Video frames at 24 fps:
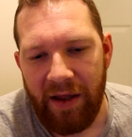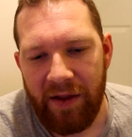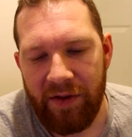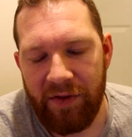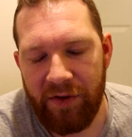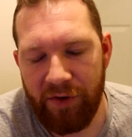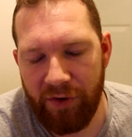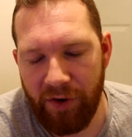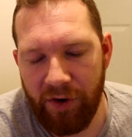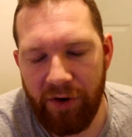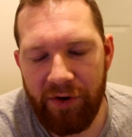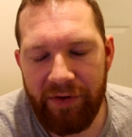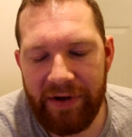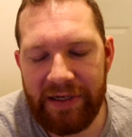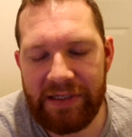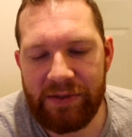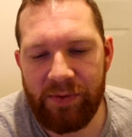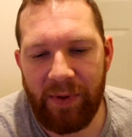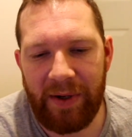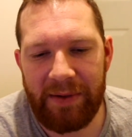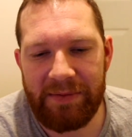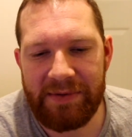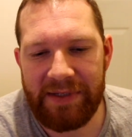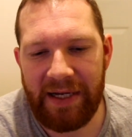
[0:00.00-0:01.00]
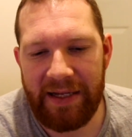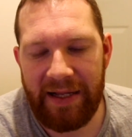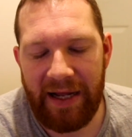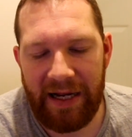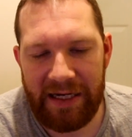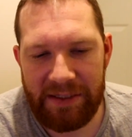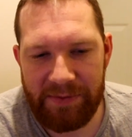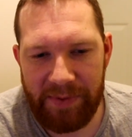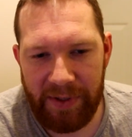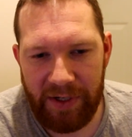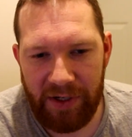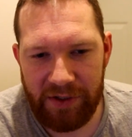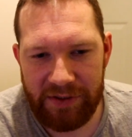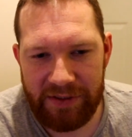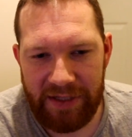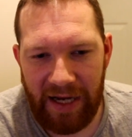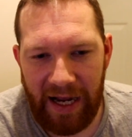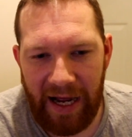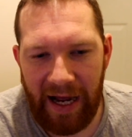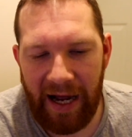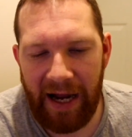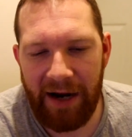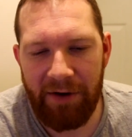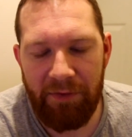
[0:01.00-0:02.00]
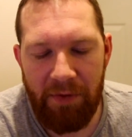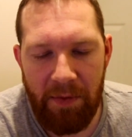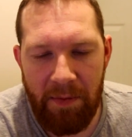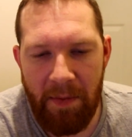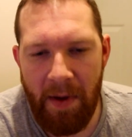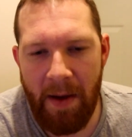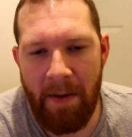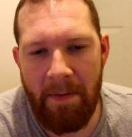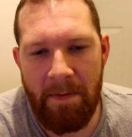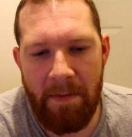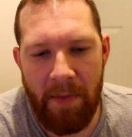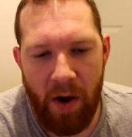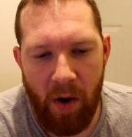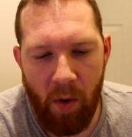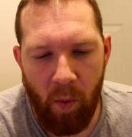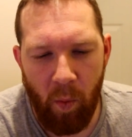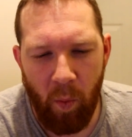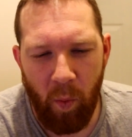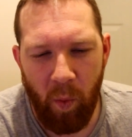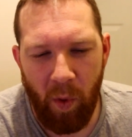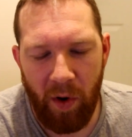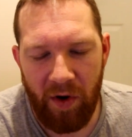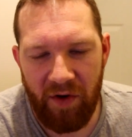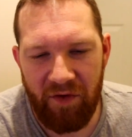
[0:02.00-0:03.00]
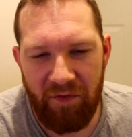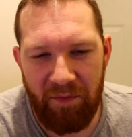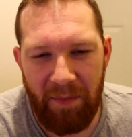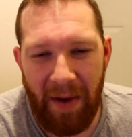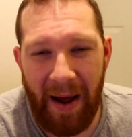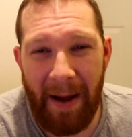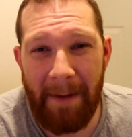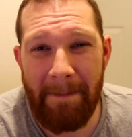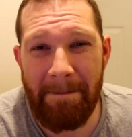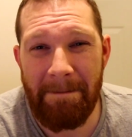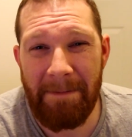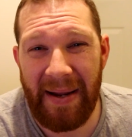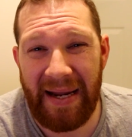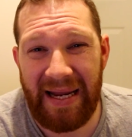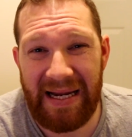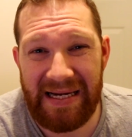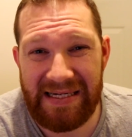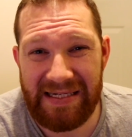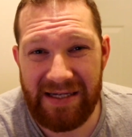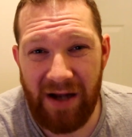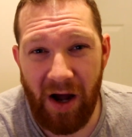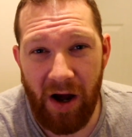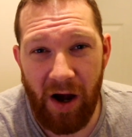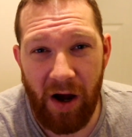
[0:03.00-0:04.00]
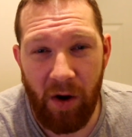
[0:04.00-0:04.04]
The only reason why I'm saying that is because I remember one of my biggest